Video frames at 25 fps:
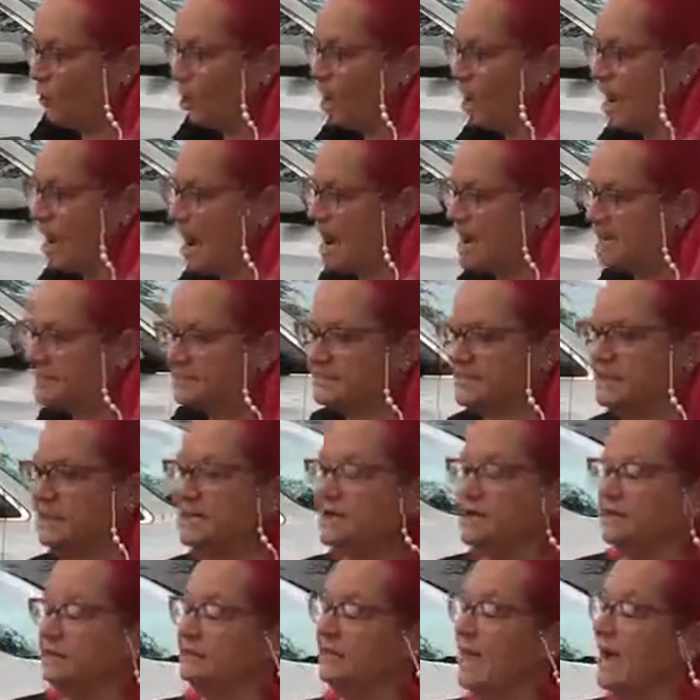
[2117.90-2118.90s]
for us
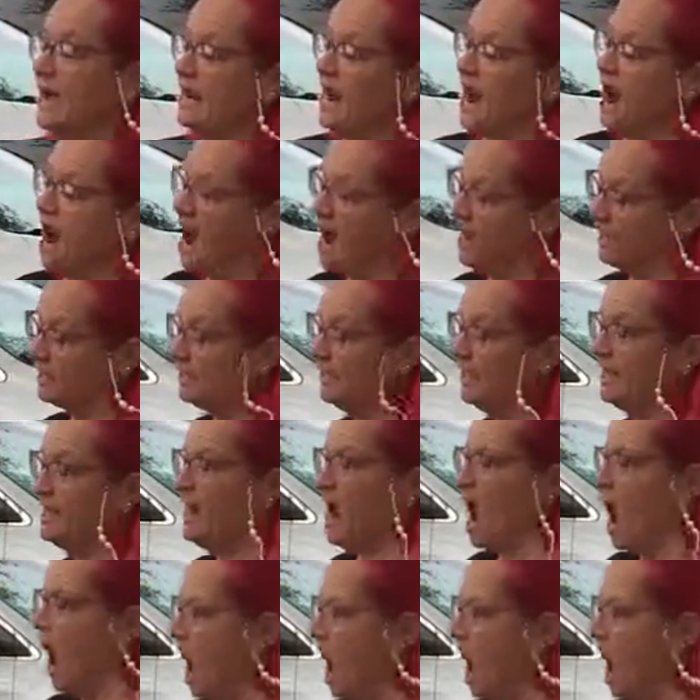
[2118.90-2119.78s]
that ugly,